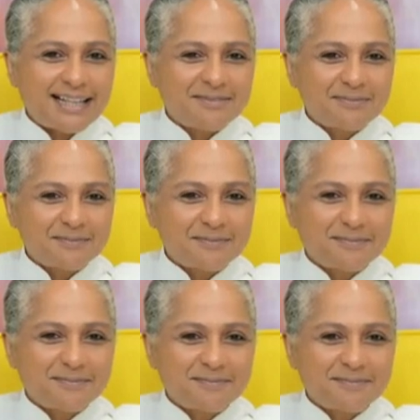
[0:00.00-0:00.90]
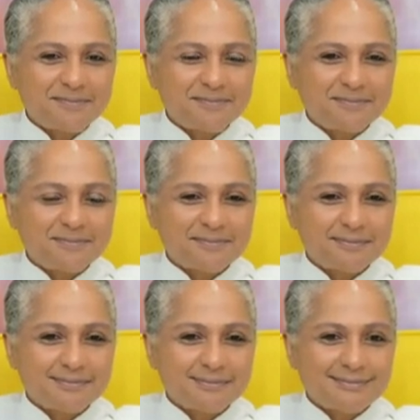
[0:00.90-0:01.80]

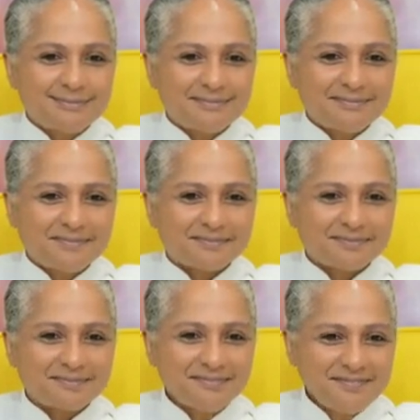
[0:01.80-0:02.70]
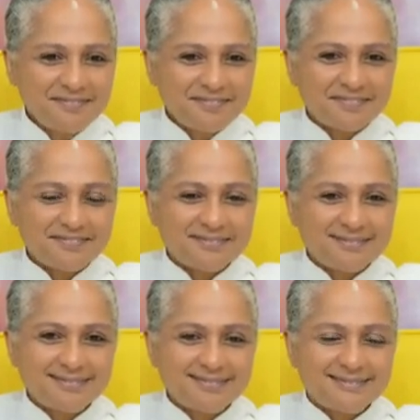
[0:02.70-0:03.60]

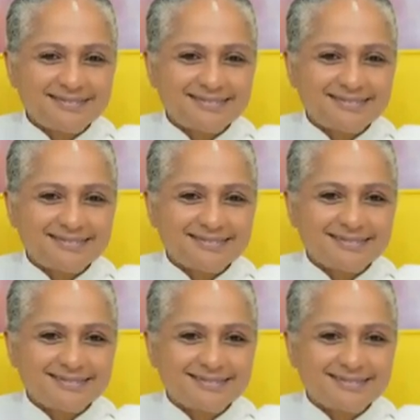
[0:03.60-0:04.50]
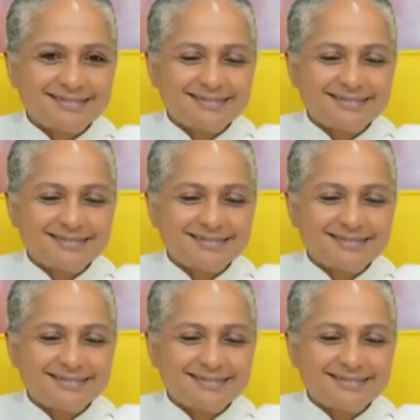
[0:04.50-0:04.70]
No words are spoken by the person on screen.